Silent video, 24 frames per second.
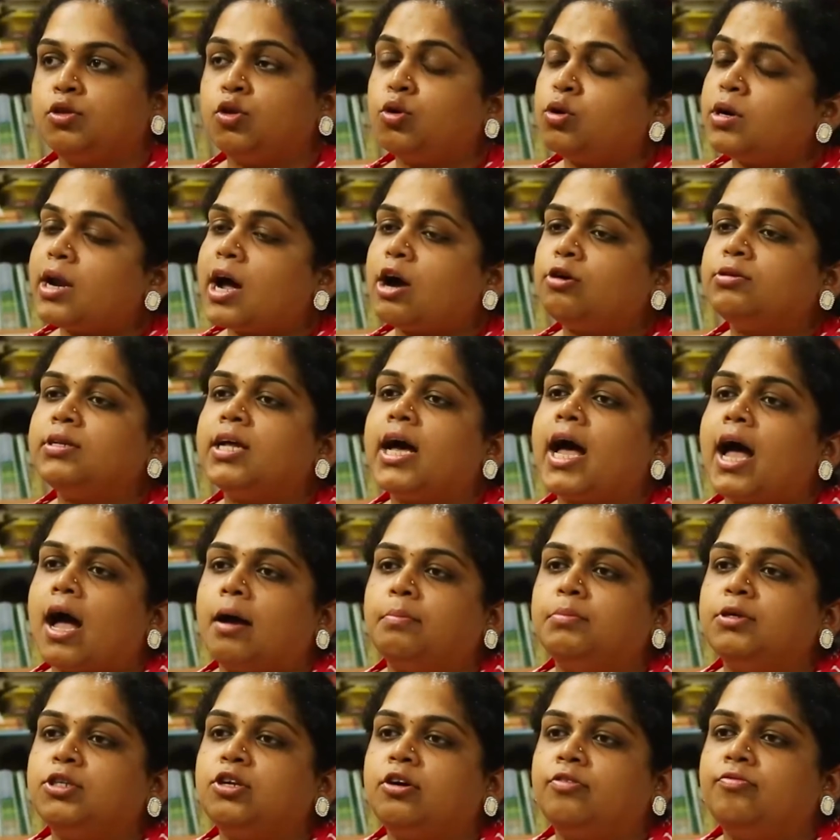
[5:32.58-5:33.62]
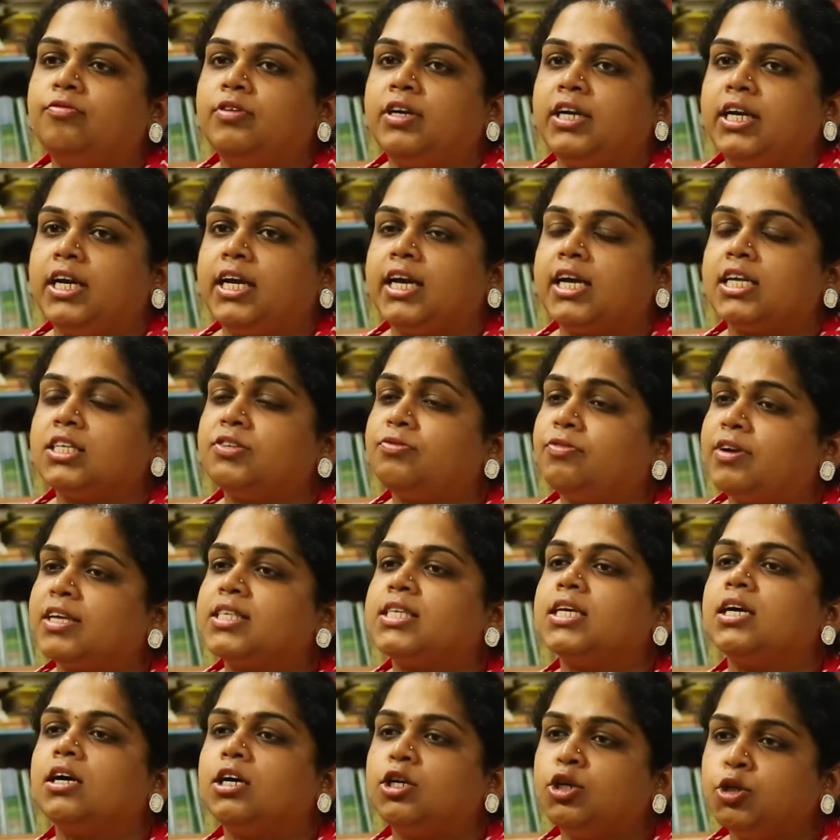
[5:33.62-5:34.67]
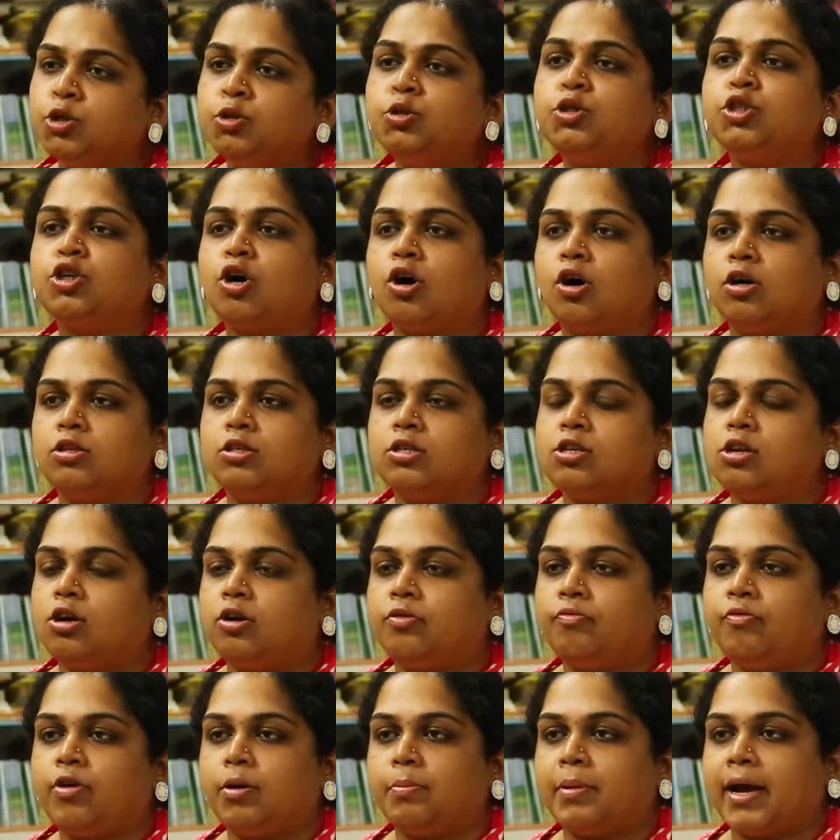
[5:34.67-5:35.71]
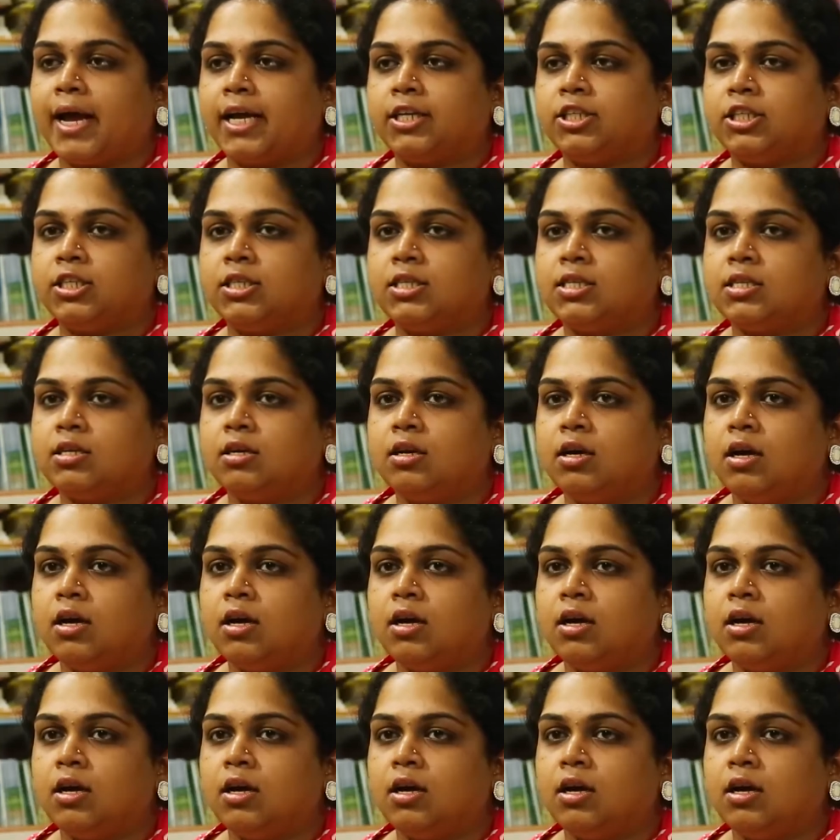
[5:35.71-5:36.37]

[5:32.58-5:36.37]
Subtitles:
No doubt the habit of reading is facing a huge onslaught from critics.